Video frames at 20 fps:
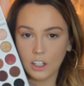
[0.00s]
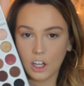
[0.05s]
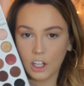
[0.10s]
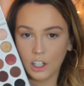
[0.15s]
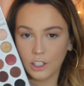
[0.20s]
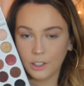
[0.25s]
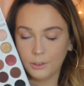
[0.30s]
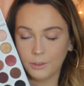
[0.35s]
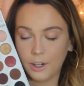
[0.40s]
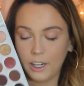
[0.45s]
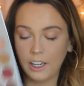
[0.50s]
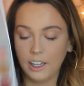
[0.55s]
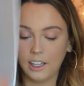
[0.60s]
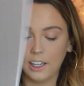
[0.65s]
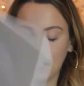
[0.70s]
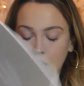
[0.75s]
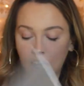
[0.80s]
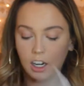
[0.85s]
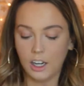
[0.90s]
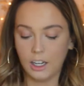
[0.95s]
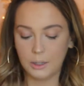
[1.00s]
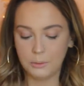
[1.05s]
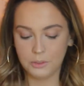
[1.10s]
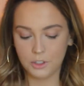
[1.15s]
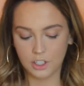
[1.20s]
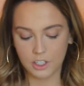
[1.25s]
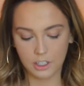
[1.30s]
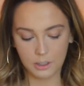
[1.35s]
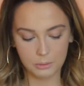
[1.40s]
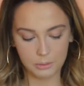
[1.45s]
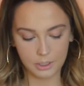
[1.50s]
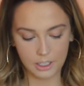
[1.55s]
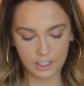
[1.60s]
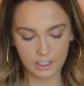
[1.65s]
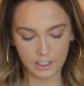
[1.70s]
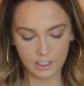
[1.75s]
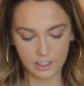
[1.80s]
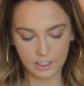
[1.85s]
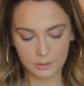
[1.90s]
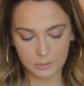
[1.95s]
color right here, and I'm just going to blend
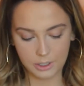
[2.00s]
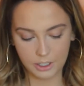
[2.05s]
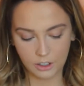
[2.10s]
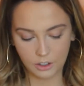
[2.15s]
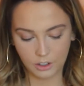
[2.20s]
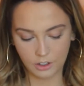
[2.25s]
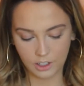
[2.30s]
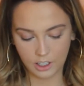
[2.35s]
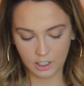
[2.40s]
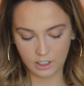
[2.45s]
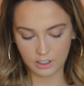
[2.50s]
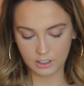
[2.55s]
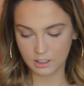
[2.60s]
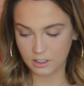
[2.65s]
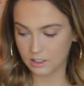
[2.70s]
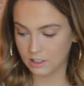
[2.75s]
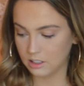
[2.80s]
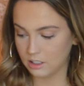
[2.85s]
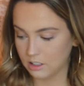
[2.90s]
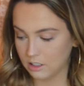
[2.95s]
it into my crease.